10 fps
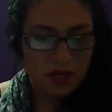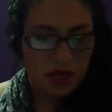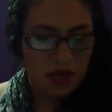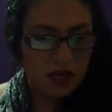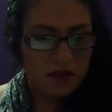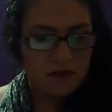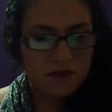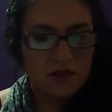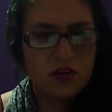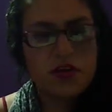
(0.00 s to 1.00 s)

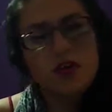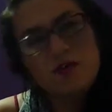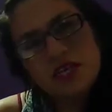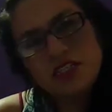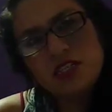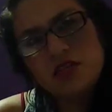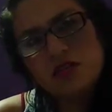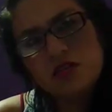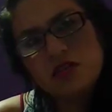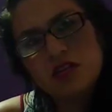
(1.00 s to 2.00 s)
For in
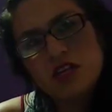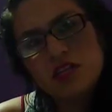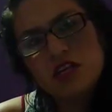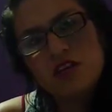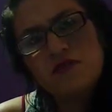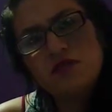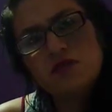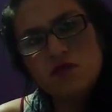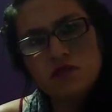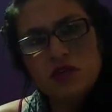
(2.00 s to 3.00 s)
Mexico, the telephone
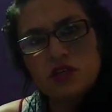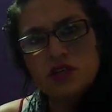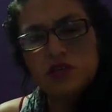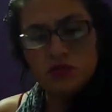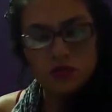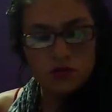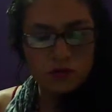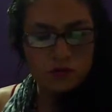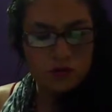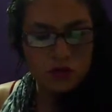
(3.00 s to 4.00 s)
numbers
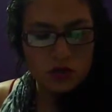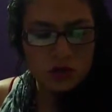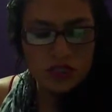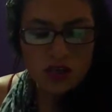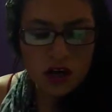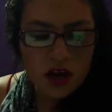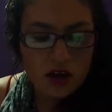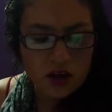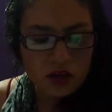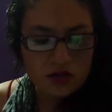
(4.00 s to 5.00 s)
to Red
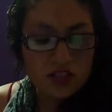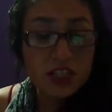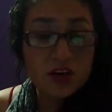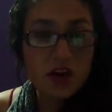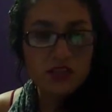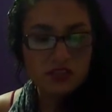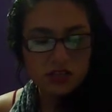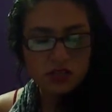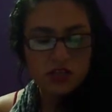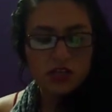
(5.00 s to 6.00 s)
Cross
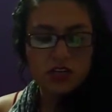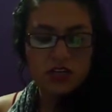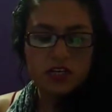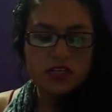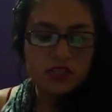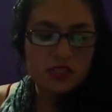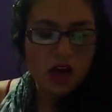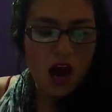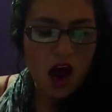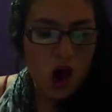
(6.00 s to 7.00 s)
is
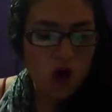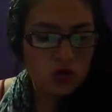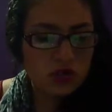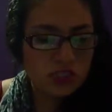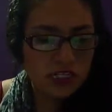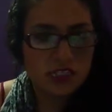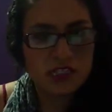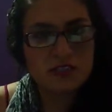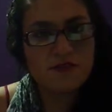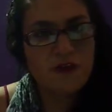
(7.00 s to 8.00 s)

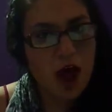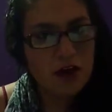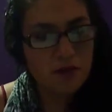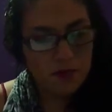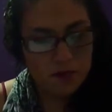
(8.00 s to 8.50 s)
065.